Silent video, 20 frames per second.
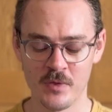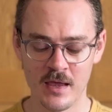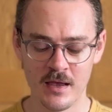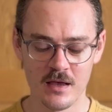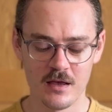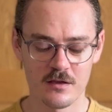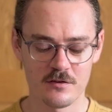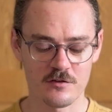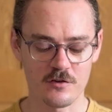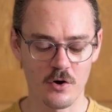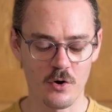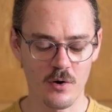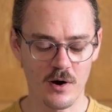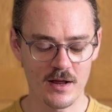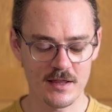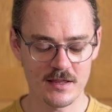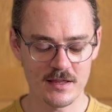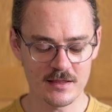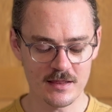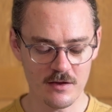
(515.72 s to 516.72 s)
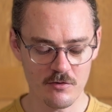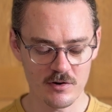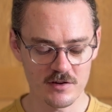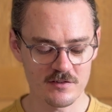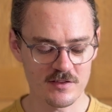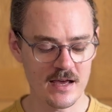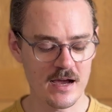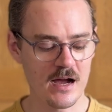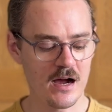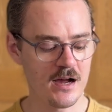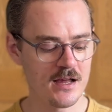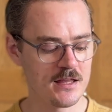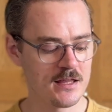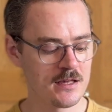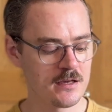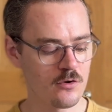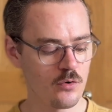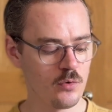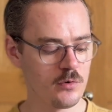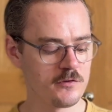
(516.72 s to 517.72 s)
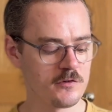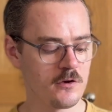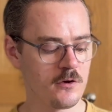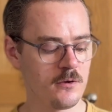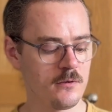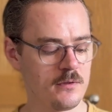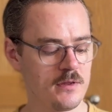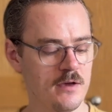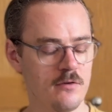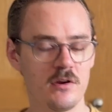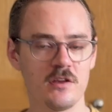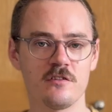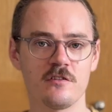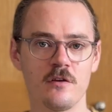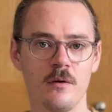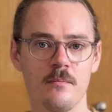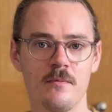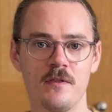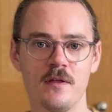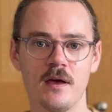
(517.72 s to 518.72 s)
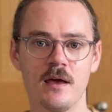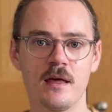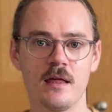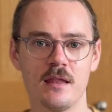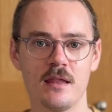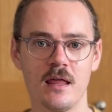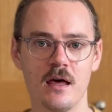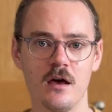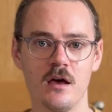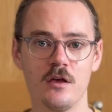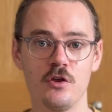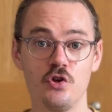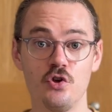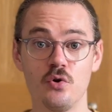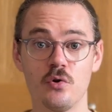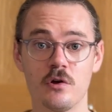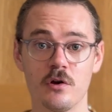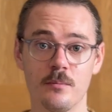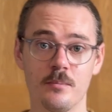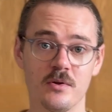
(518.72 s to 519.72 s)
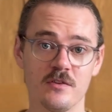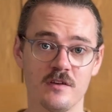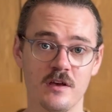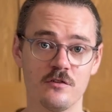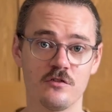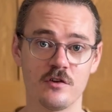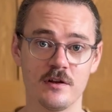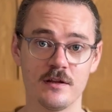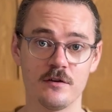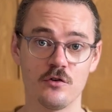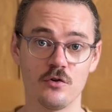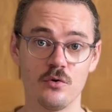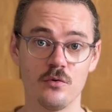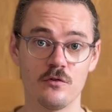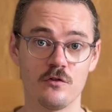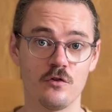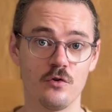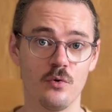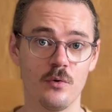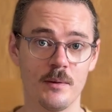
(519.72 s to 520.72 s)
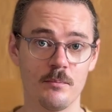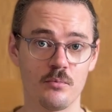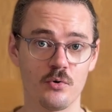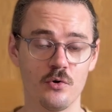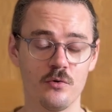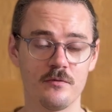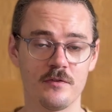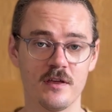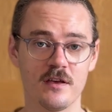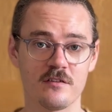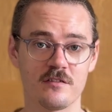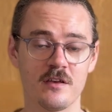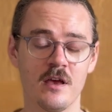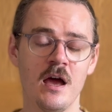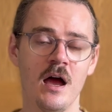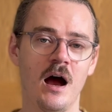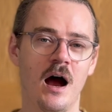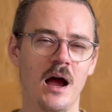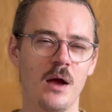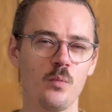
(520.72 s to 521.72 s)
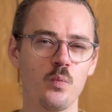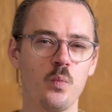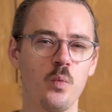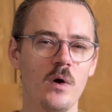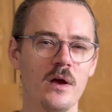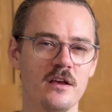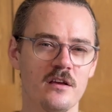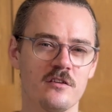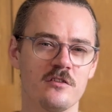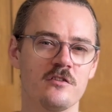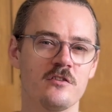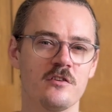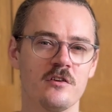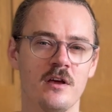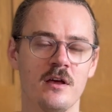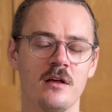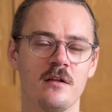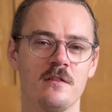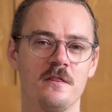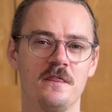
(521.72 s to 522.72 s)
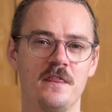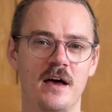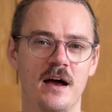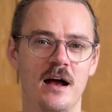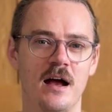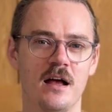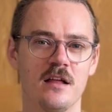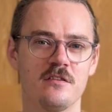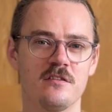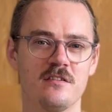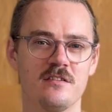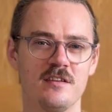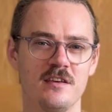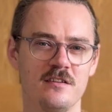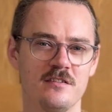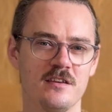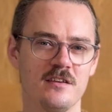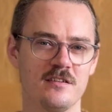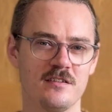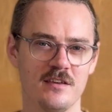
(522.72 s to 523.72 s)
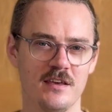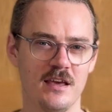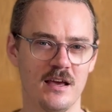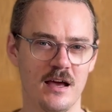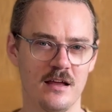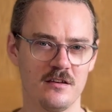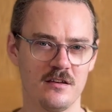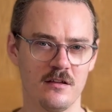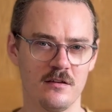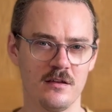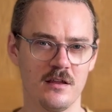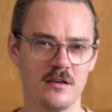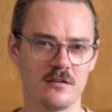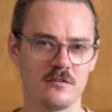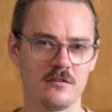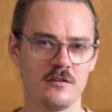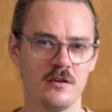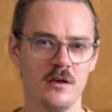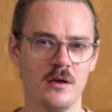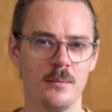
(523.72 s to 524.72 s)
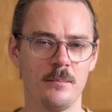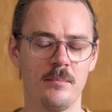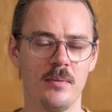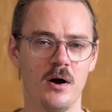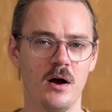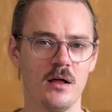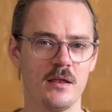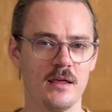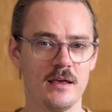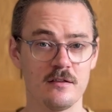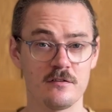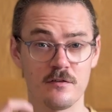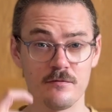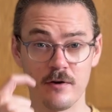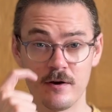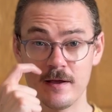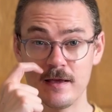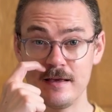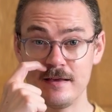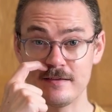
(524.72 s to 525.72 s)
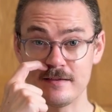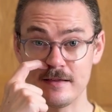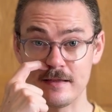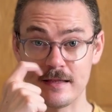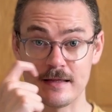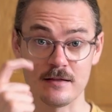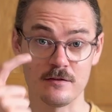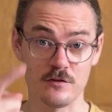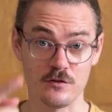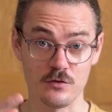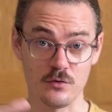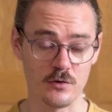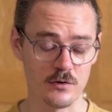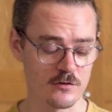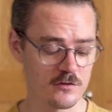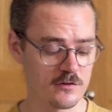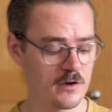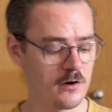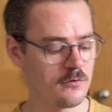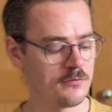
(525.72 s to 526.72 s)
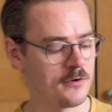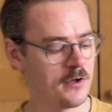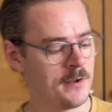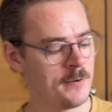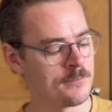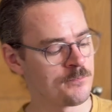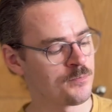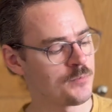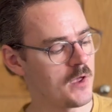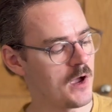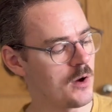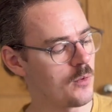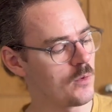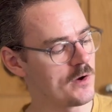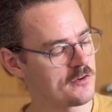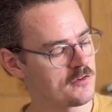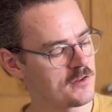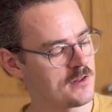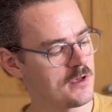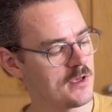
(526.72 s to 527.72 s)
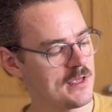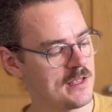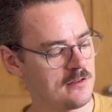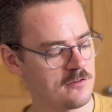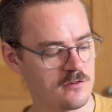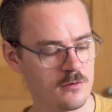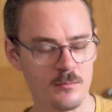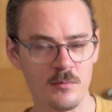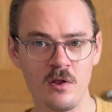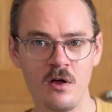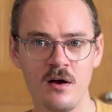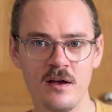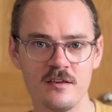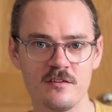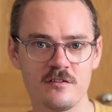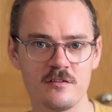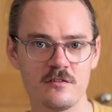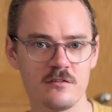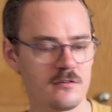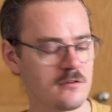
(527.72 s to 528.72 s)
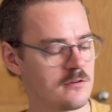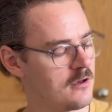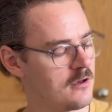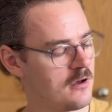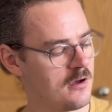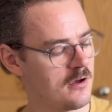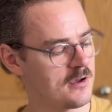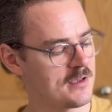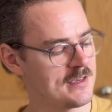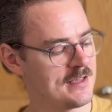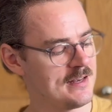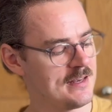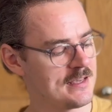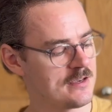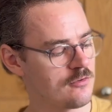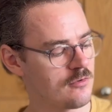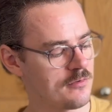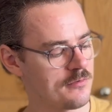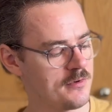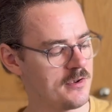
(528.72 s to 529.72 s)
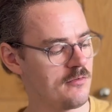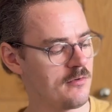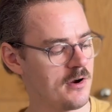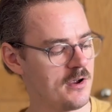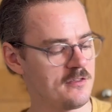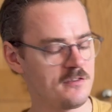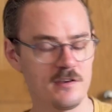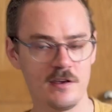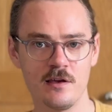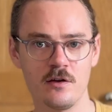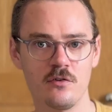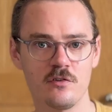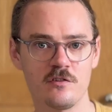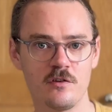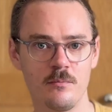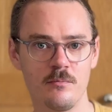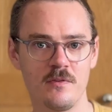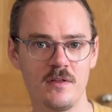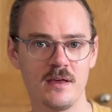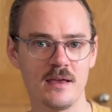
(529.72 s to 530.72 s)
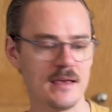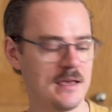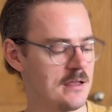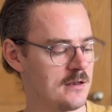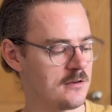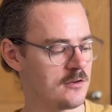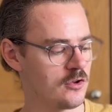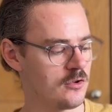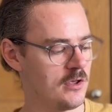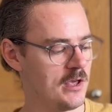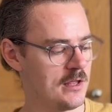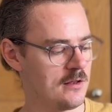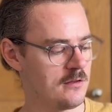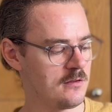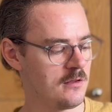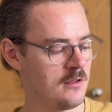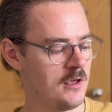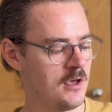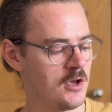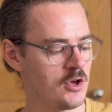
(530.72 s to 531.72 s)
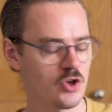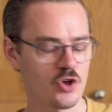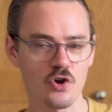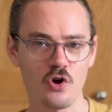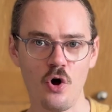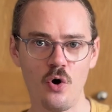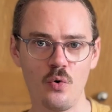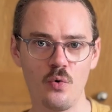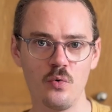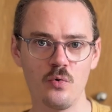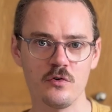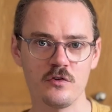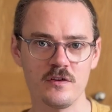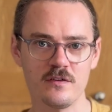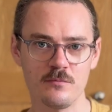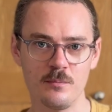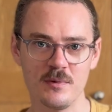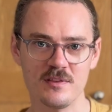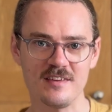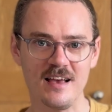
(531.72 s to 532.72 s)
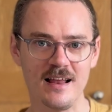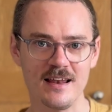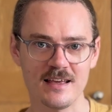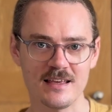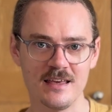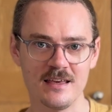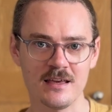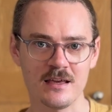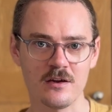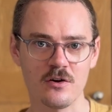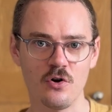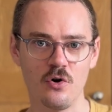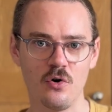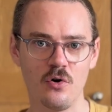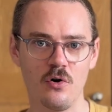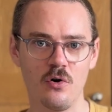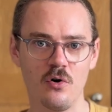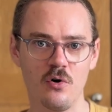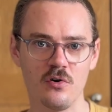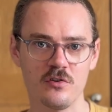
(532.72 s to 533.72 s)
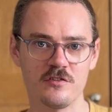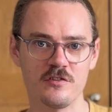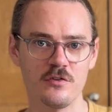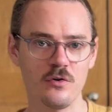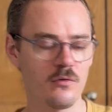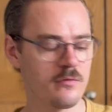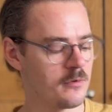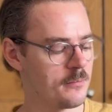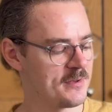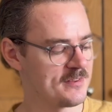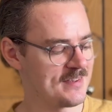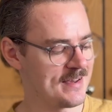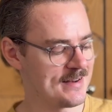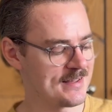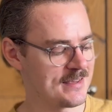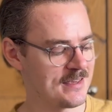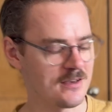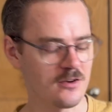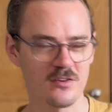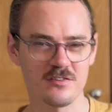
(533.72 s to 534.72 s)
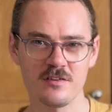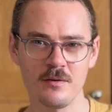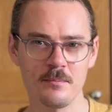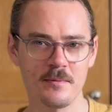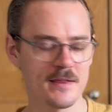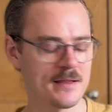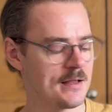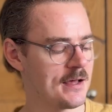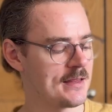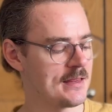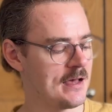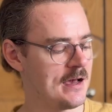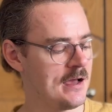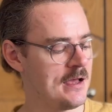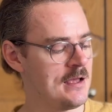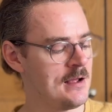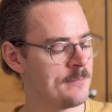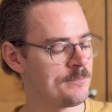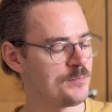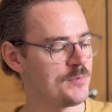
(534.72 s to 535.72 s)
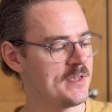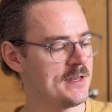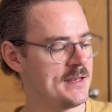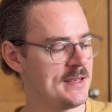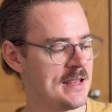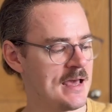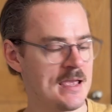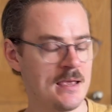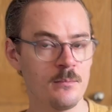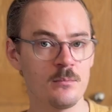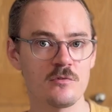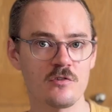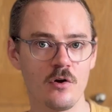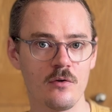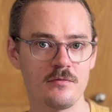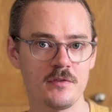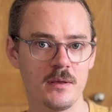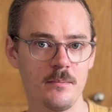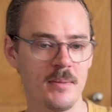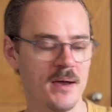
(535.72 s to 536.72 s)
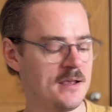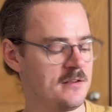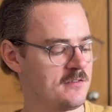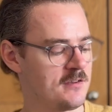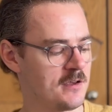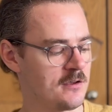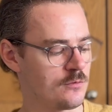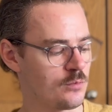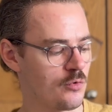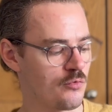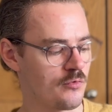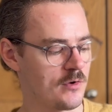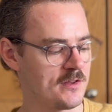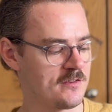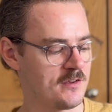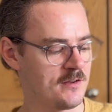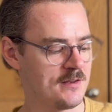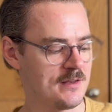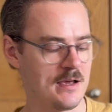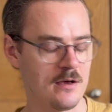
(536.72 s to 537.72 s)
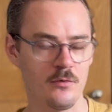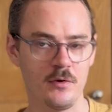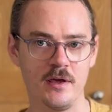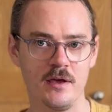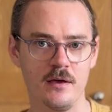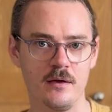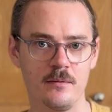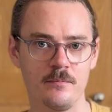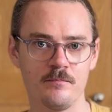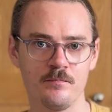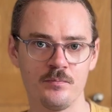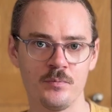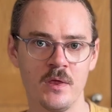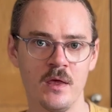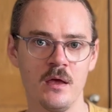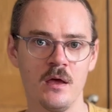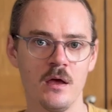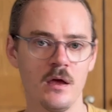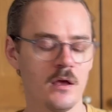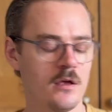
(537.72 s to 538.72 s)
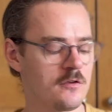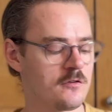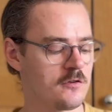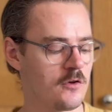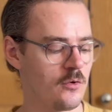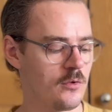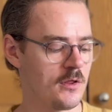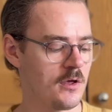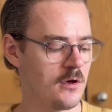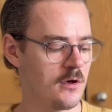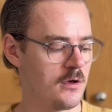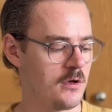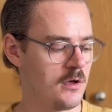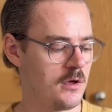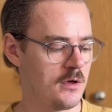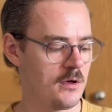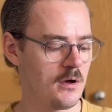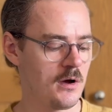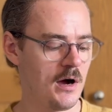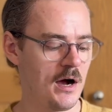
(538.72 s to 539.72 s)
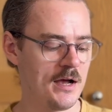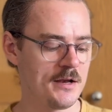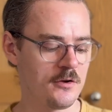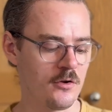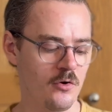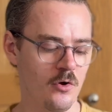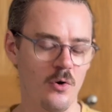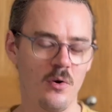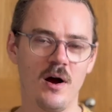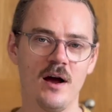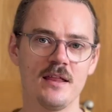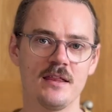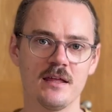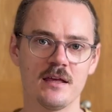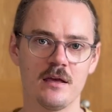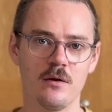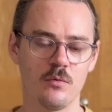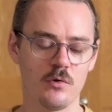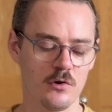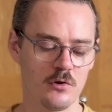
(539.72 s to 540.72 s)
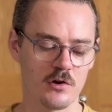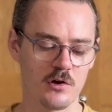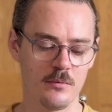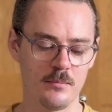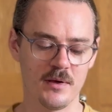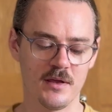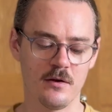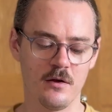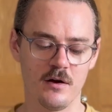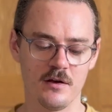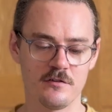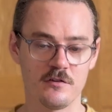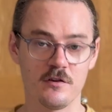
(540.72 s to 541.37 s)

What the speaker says: So I think there is that. I think also there is something that you could potentially do to improve this. I wish that TCC had done this, but it's a very easy thing to do yourself. I wish that in some nice calligraphy writing or something in gold metallic ink or silver metallic ink or something like that, the names of the paintings were written down here. So that, I don't know, I think it would look a bit nicer.